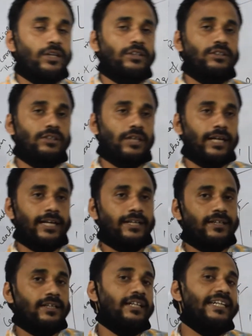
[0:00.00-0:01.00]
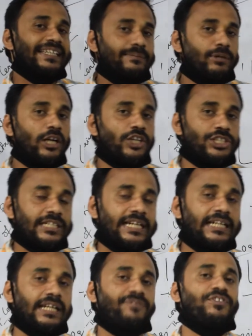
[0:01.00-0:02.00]
and etymological
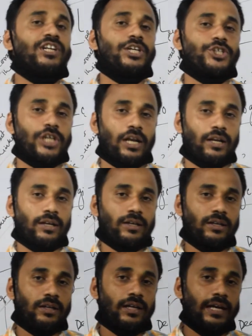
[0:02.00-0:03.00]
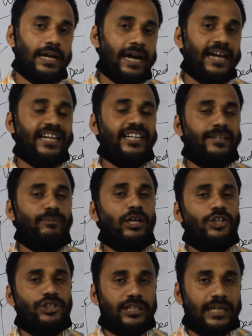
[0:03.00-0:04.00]
definition and
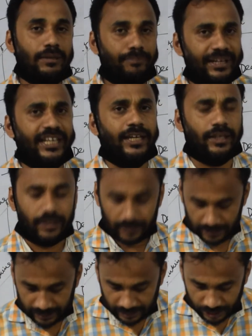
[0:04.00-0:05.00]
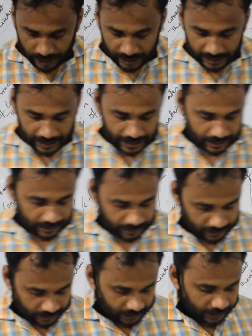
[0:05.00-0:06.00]
etymological meaning.
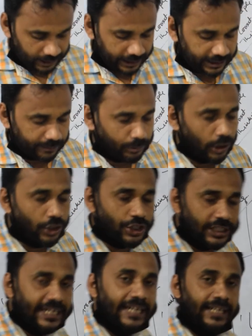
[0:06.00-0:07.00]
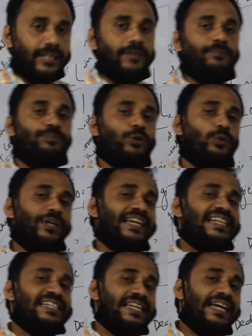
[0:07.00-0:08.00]
Here, etymologically, we
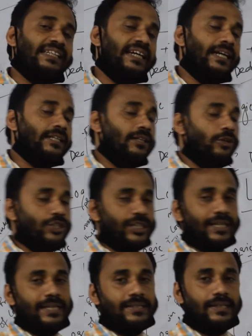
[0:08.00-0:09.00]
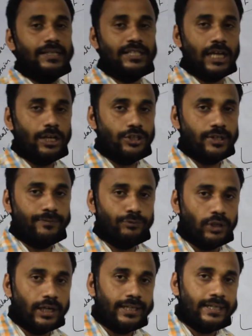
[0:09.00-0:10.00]
can say that logic is the science of
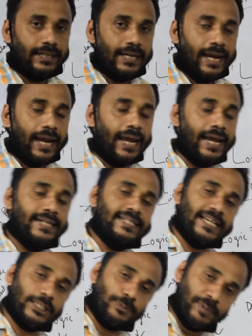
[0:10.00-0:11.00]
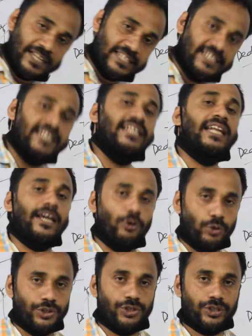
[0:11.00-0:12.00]
thought as expressed in
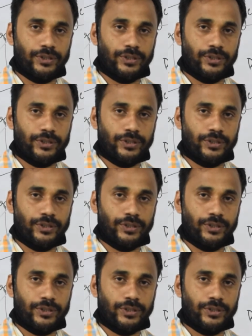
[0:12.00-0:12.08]
language.